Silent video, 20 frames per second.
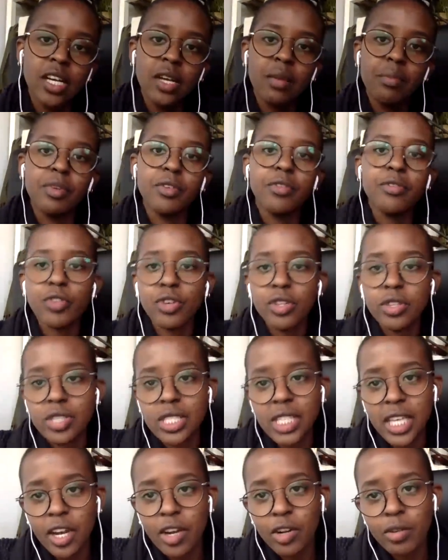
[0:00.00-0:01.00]
Before this
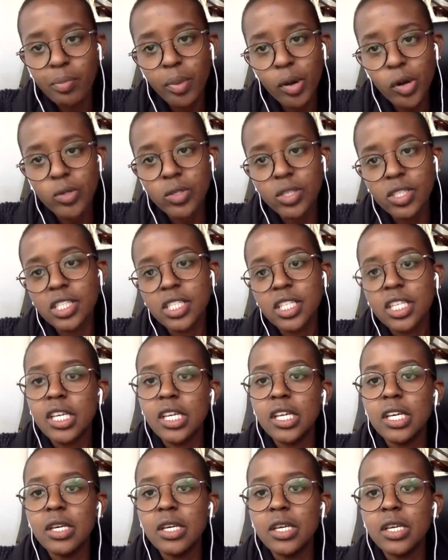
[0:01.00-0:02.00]
current post,
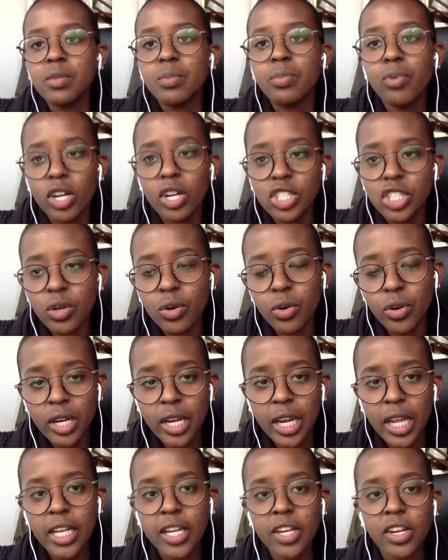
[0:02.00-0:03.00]
he was a project
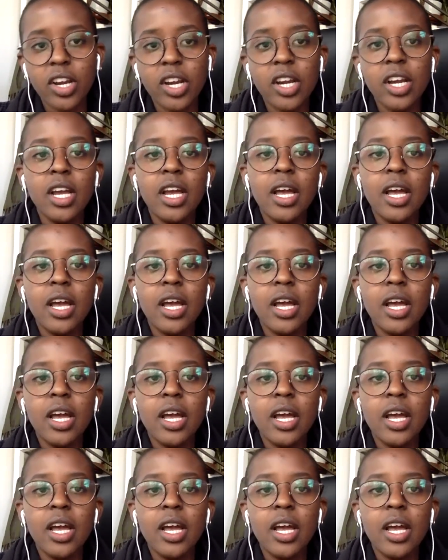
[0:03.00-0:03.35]
coordinator